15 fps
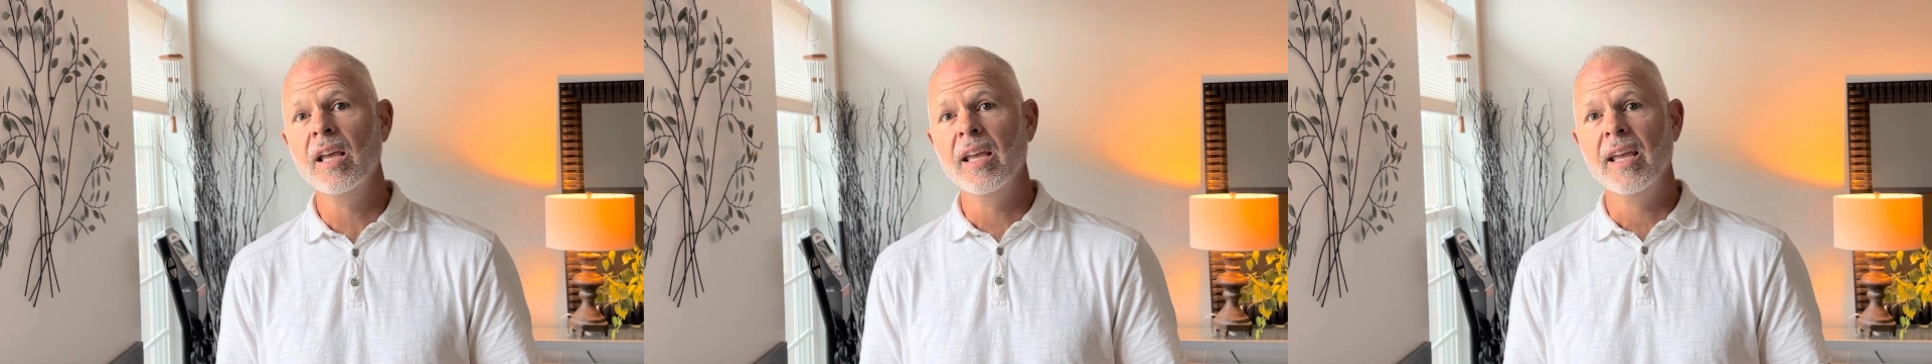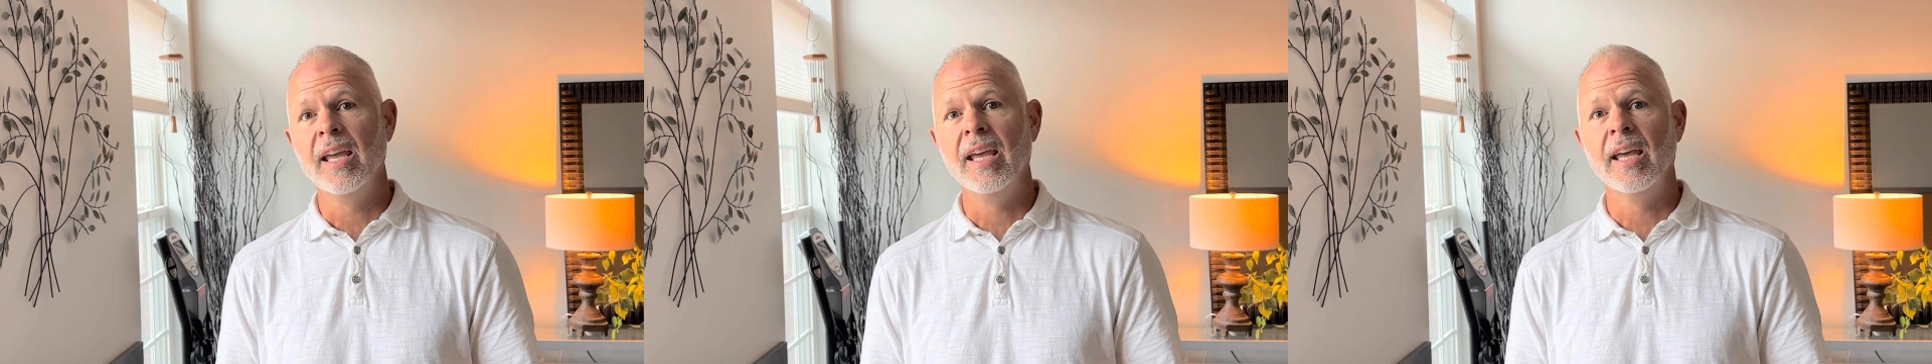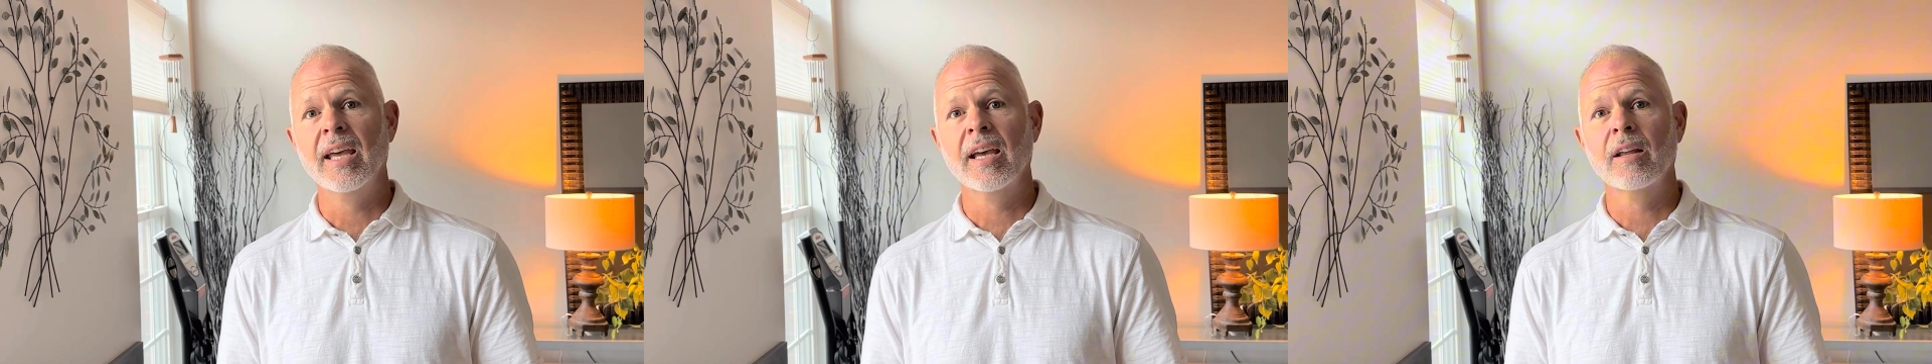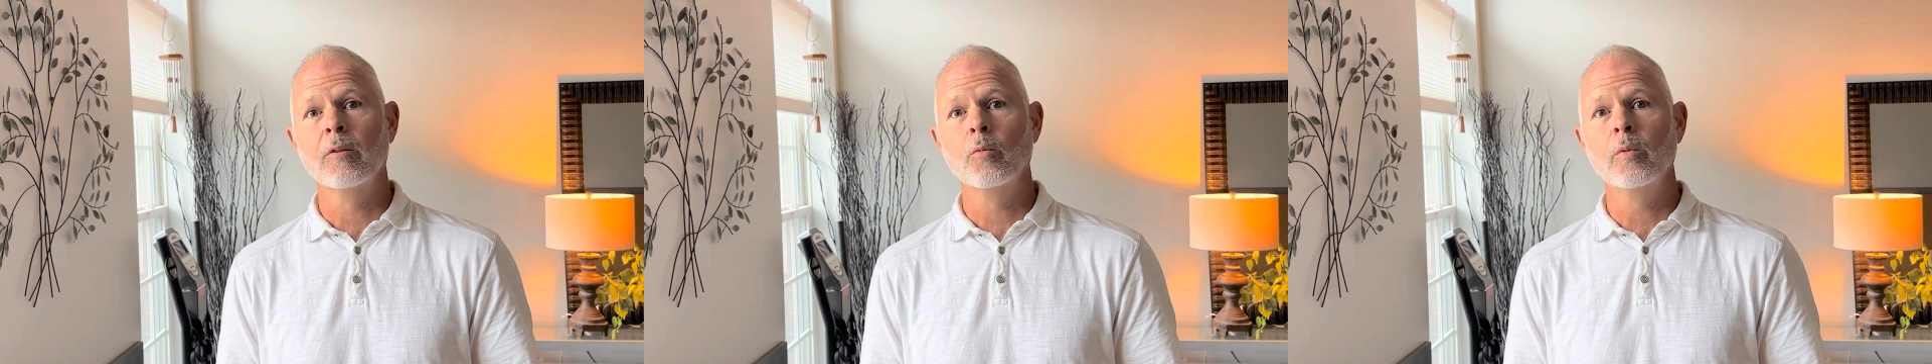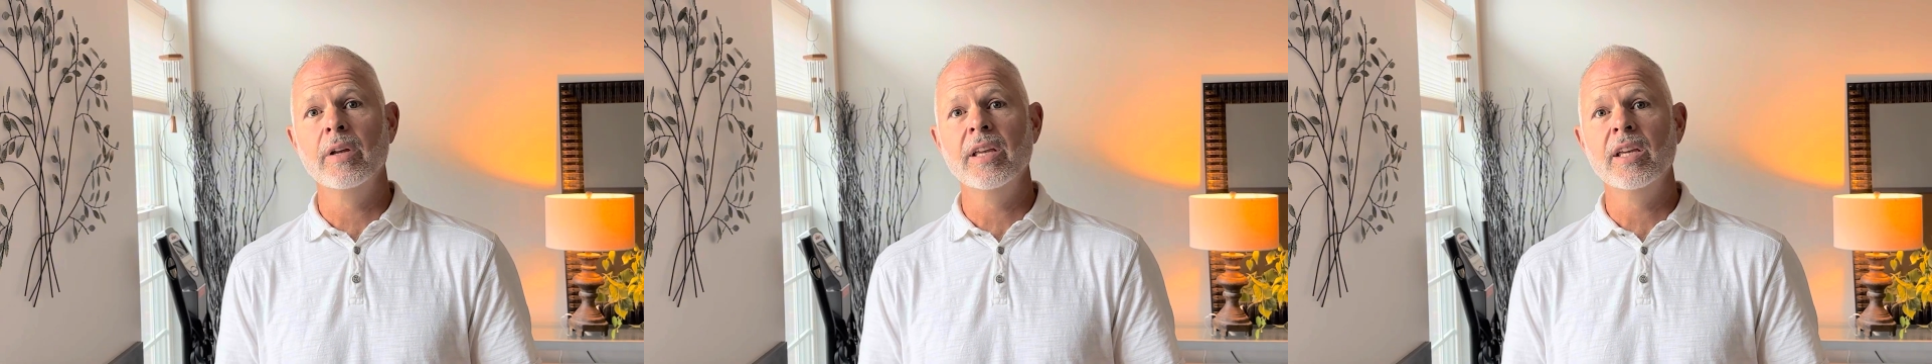
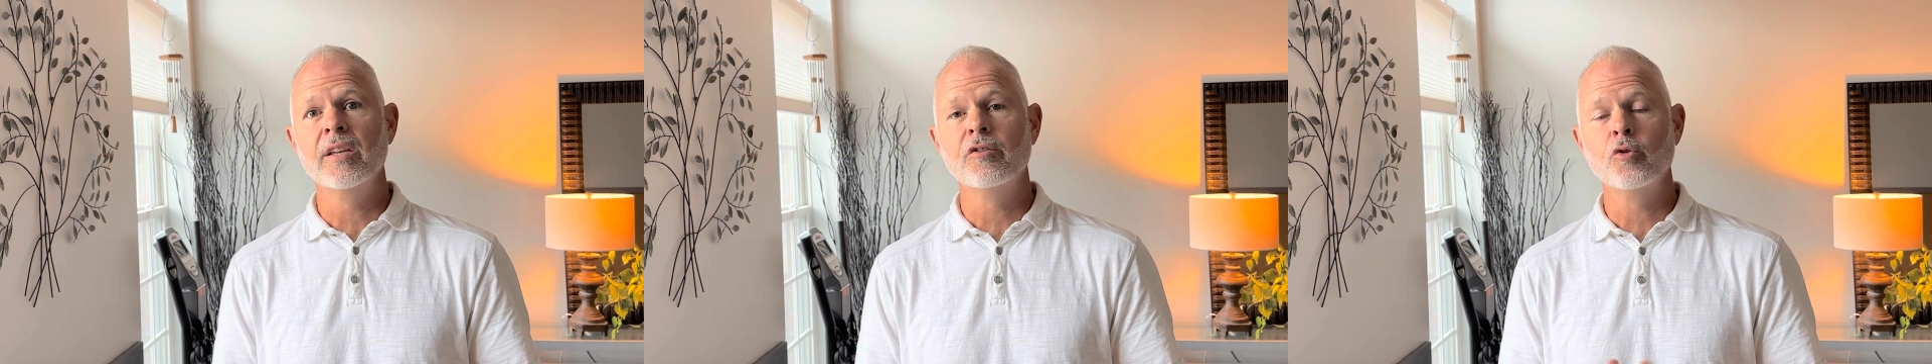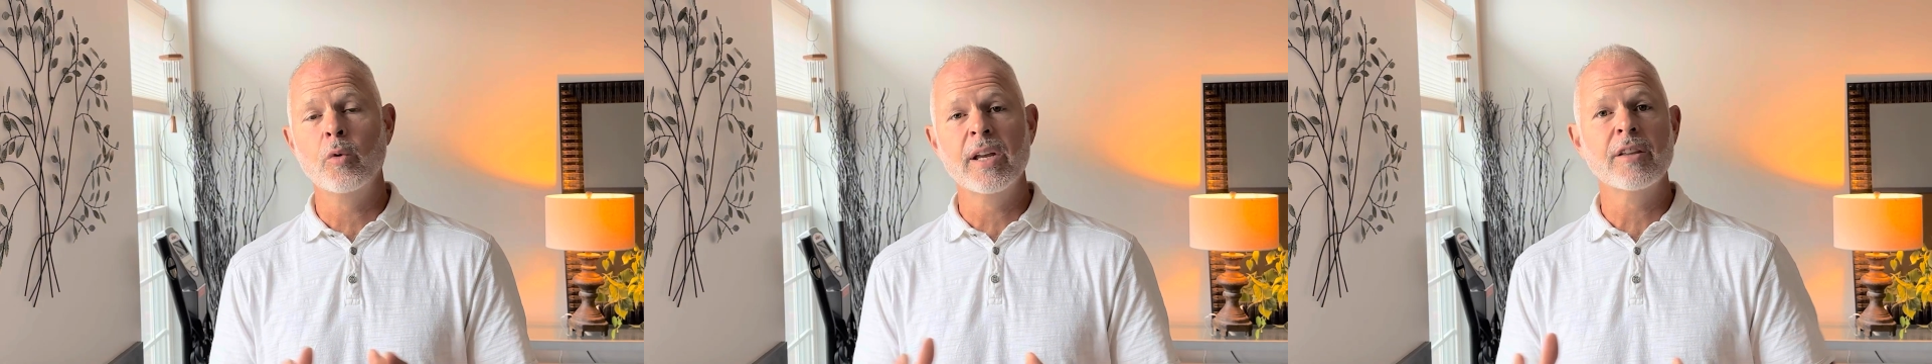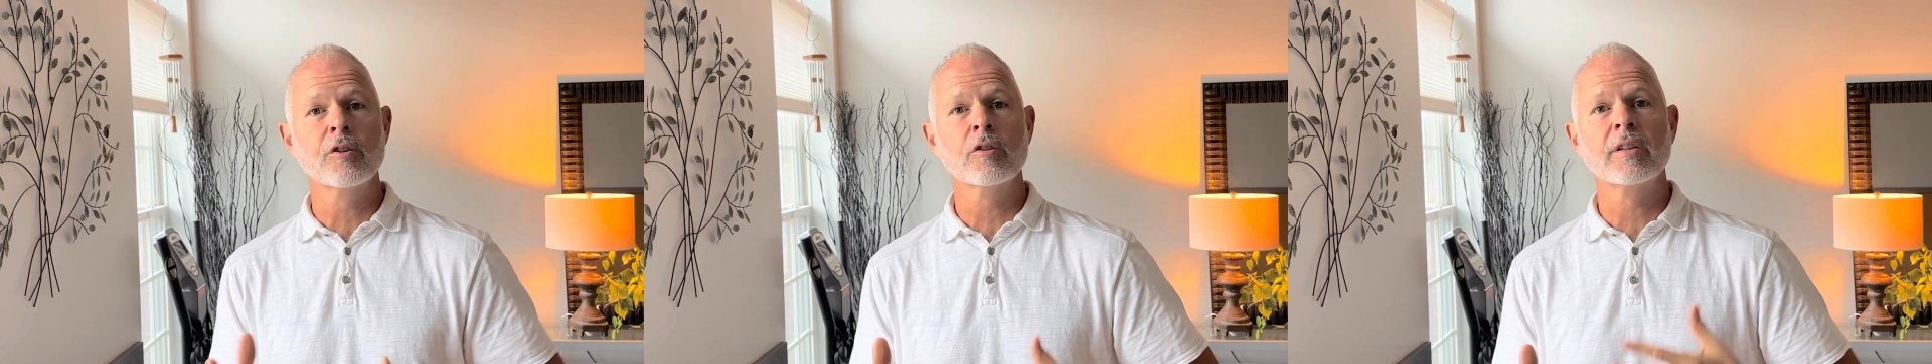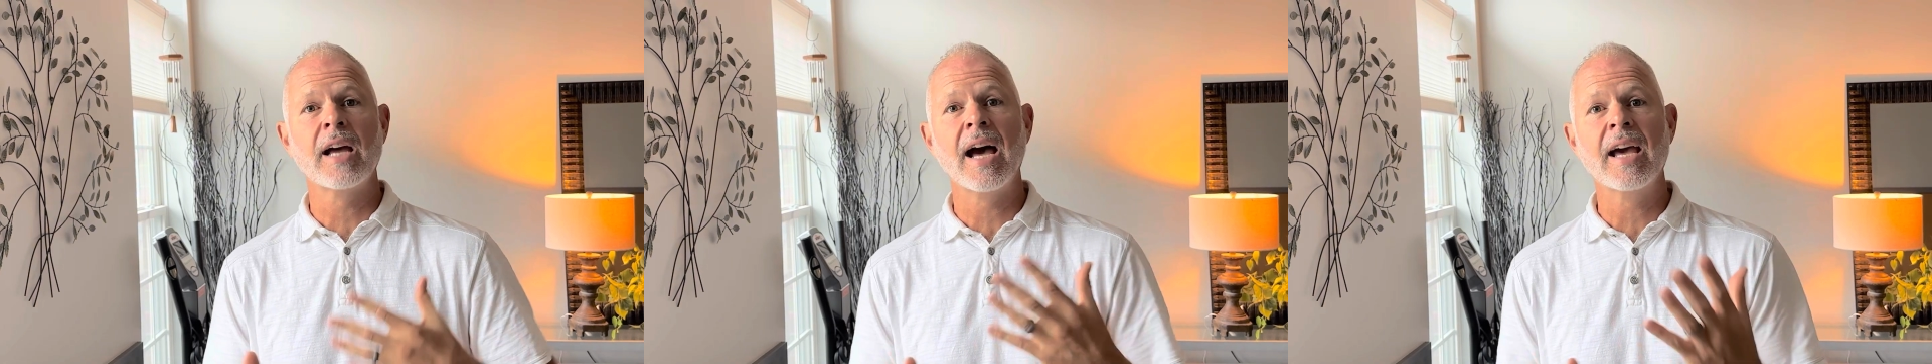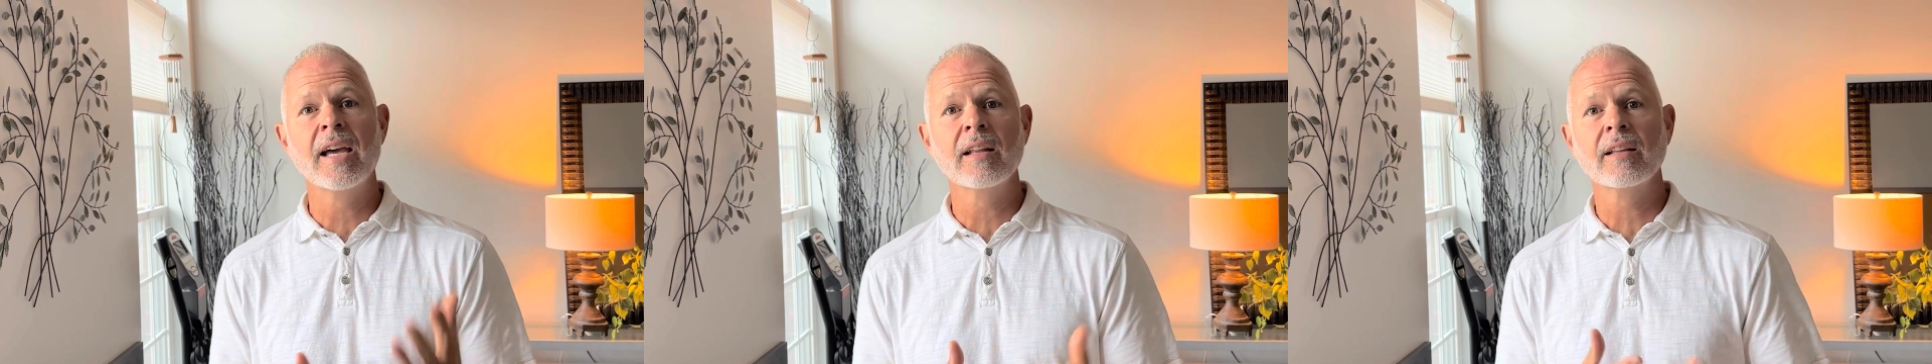and we tweaked her
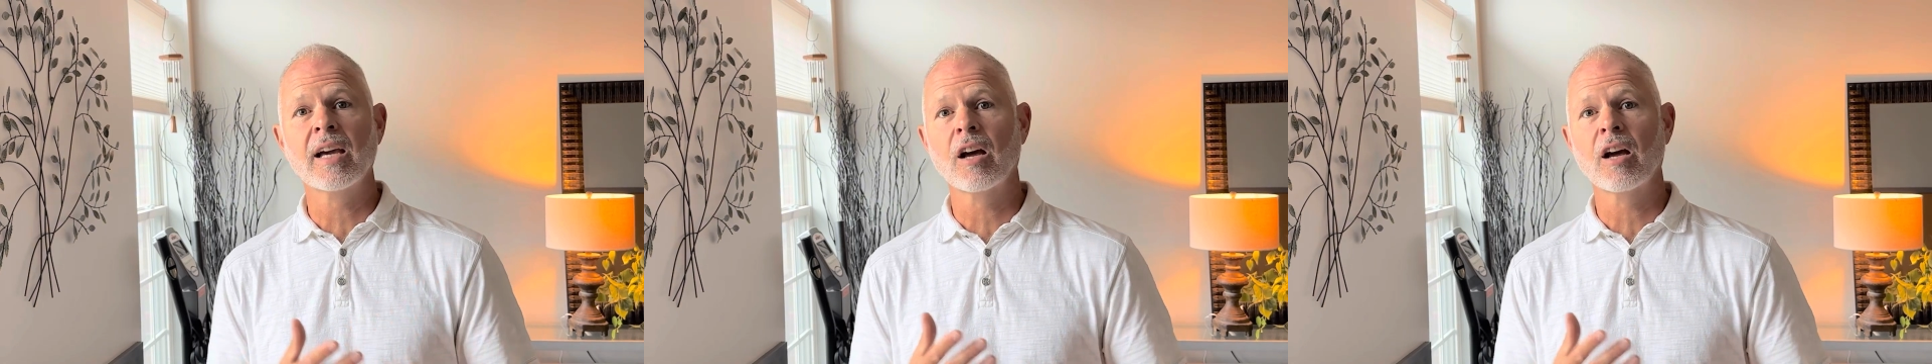diet,